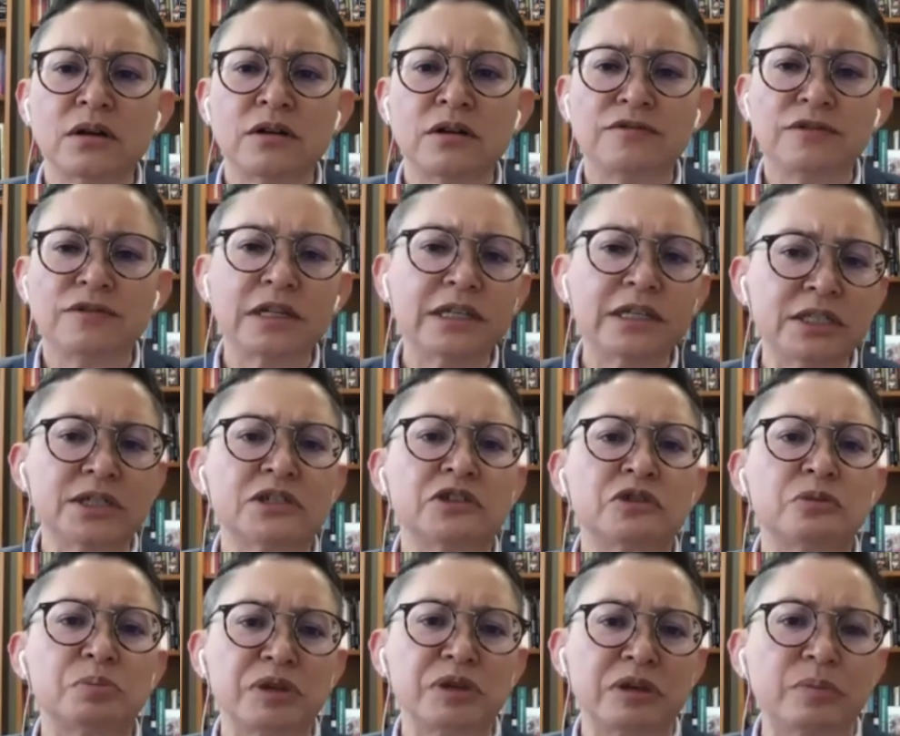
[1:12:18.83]
of
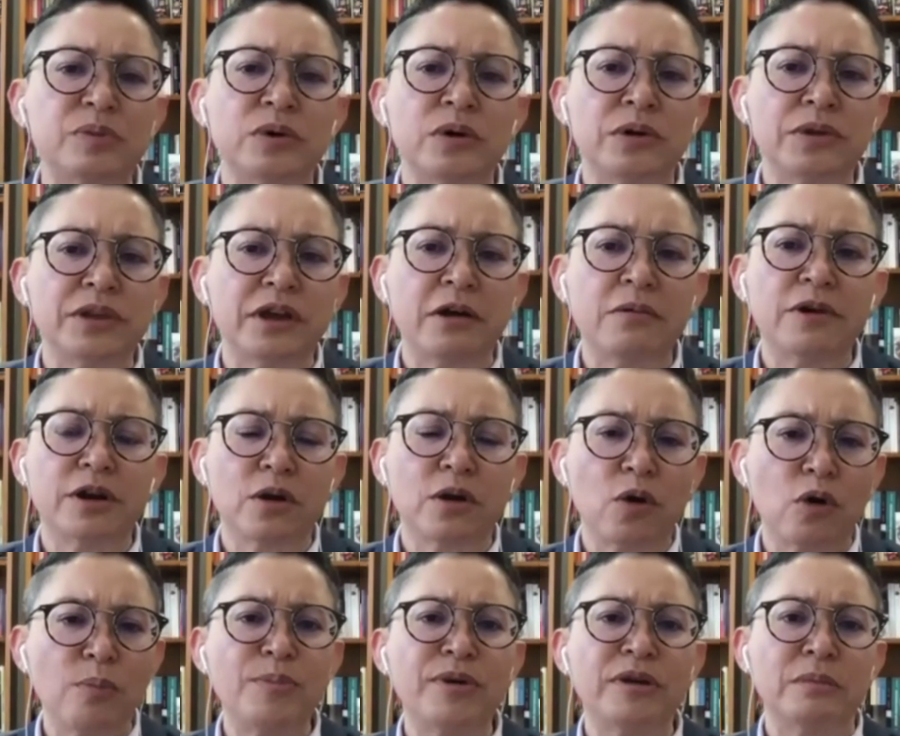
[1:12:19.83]
religious people that were
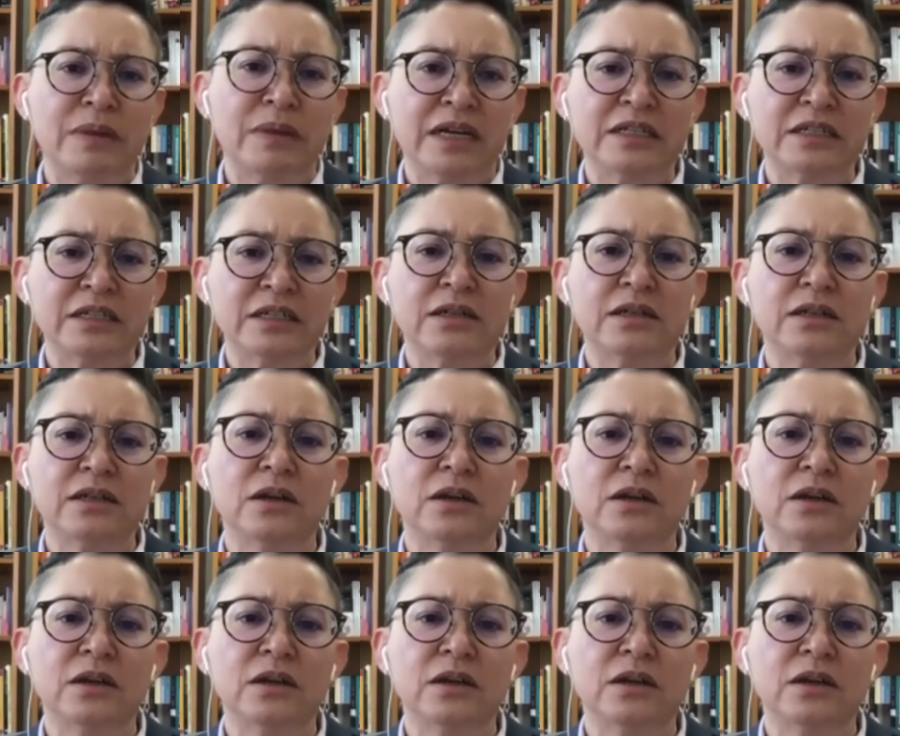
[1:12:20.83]
open-minded